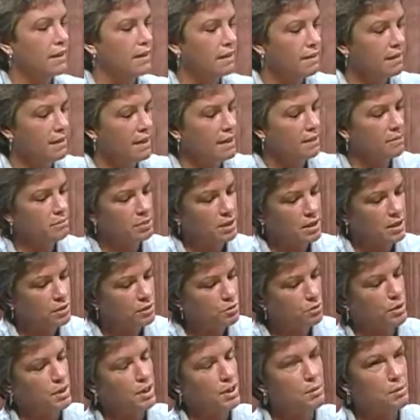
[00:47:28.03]
that because
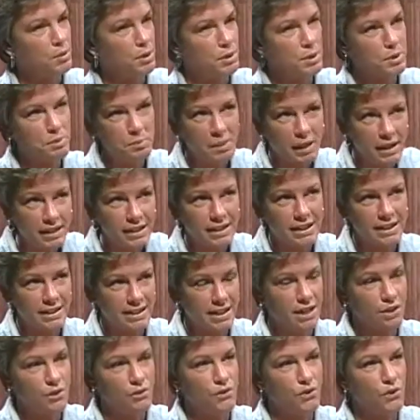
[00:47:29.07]
we keep our spending
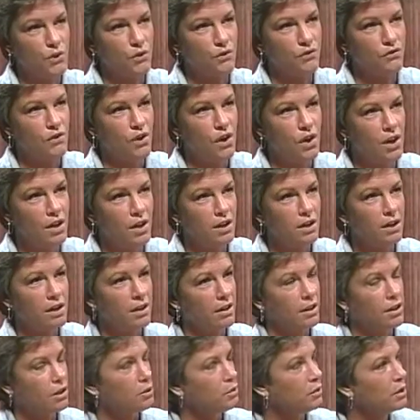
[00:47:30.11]
down so far,
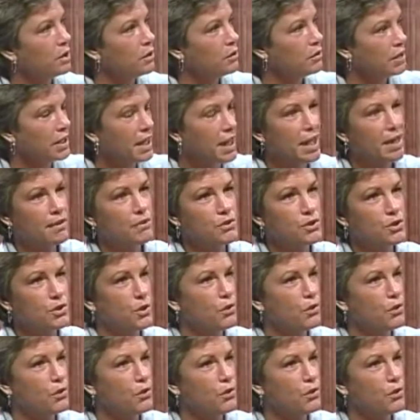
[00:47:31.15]
we only have